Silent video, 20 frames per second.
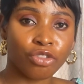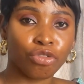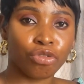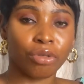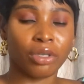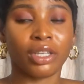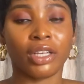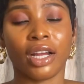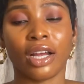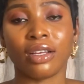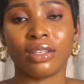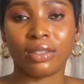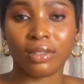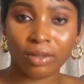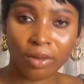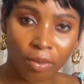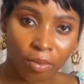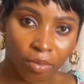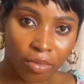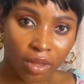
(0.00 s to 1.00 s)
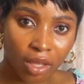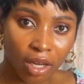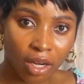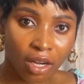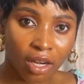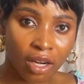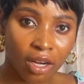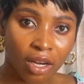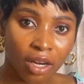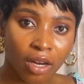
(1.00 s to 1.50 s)
trigger something
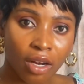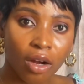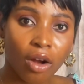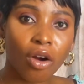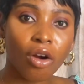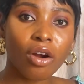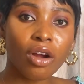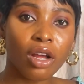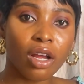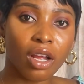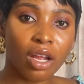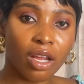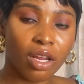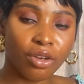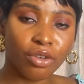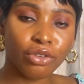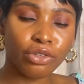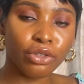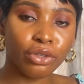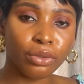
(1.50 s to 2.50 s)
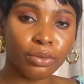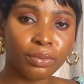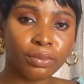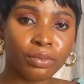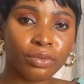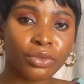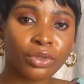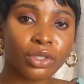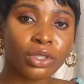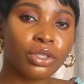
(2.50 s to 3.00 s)
in you.
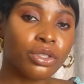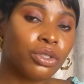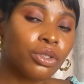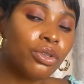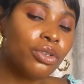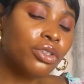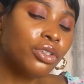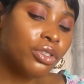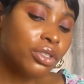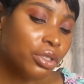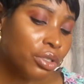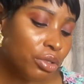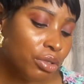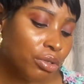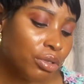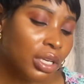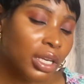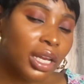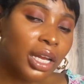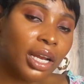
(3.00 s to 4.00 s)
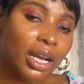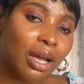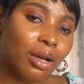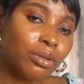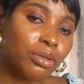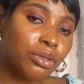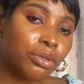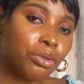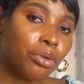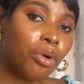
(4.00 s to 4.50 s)
So you need to learn how
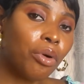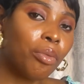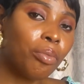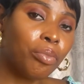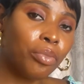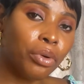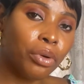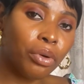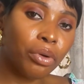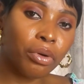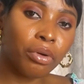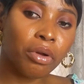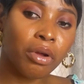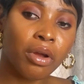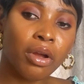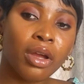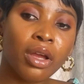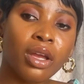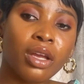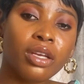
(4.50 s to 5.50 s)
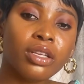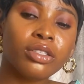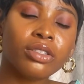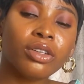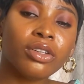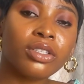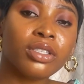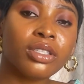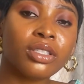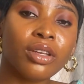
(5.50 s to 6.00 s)
to unplug it's
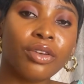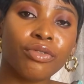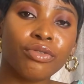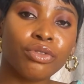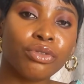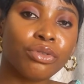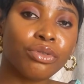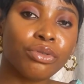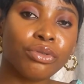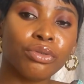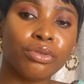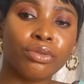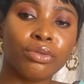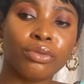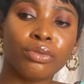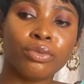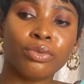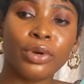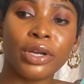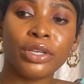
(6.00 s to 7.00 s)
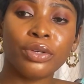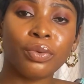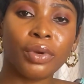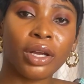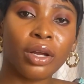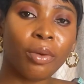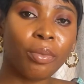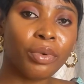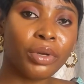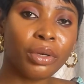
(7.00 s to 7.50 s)
not safe to when you
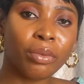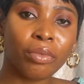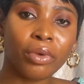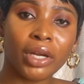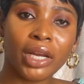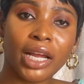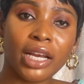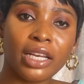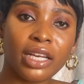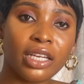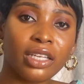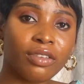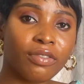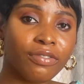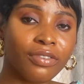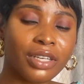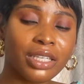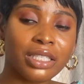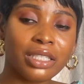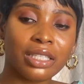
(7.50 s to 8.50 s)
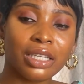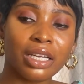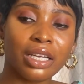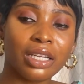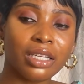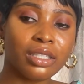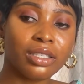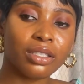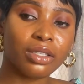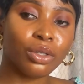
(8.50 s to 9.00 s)
wake up in the morning and then the first thing
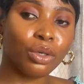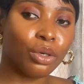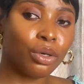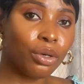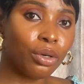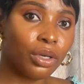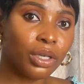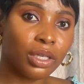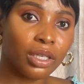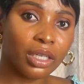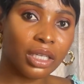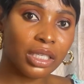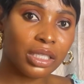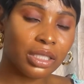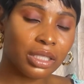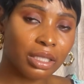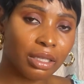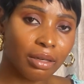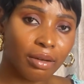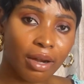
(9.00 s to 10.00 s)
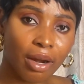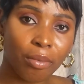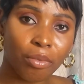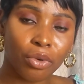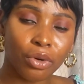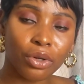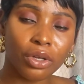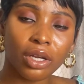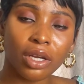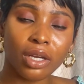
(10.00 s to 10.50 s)
is you're on instagram
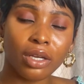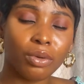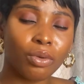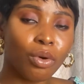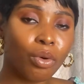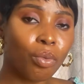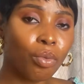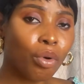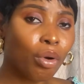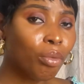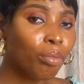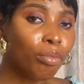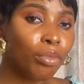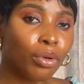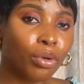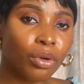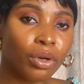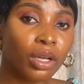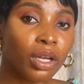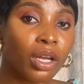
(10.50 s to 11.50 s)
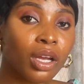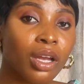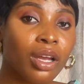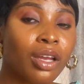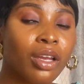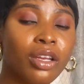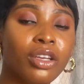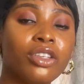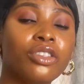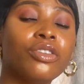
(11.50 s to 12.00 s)
or you're in, on one blog
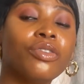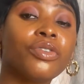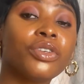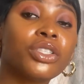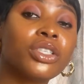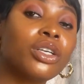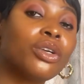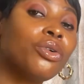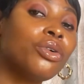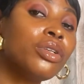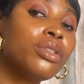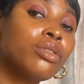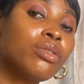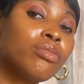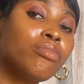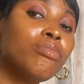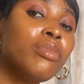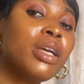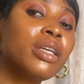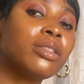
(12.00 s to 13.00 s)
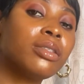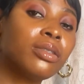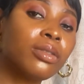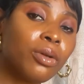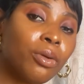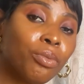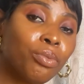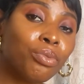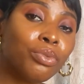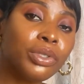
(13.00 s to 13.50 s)
it's obviously going to mess
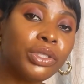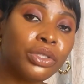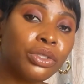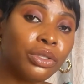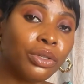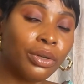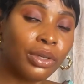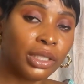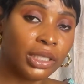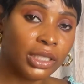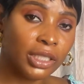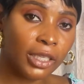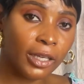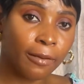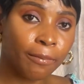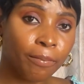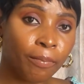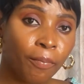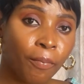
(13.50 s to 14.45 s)
up with your day